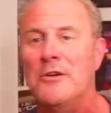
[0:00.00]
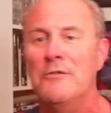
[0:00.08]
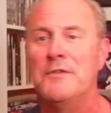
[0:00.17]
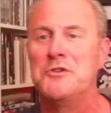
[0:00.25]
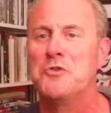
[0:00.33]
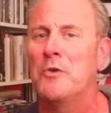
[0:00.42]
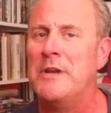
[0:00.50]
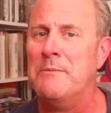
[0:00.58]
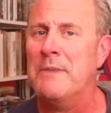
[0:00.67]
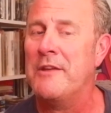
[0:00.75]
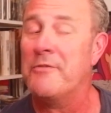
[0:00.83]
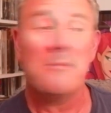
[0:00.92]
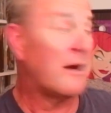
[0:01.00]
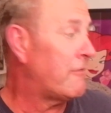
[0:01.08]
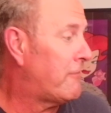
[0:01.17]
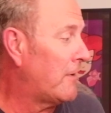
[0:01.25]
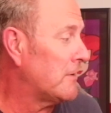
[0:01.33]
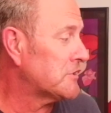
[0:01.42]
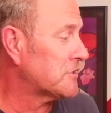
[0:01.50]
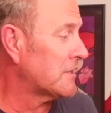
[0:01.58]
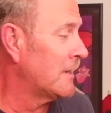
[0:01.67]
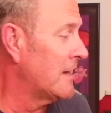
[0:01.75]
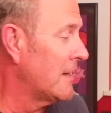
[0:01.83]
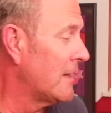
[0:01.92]
you for joining me for
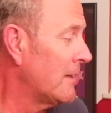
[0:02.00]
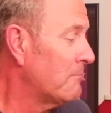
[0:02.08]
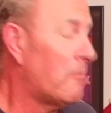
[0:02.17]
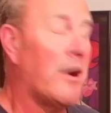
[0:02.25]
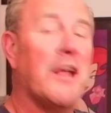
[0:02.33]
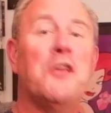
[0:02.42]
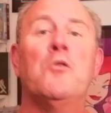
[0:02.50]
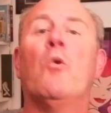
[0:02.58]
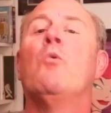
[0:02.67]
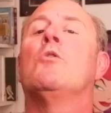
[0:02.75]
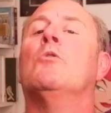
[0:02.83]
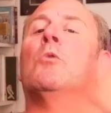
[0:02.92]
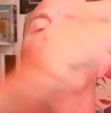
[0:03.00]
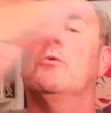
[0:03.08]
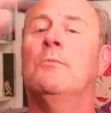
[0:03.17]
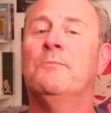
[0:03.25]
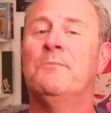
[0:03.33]
my inaugural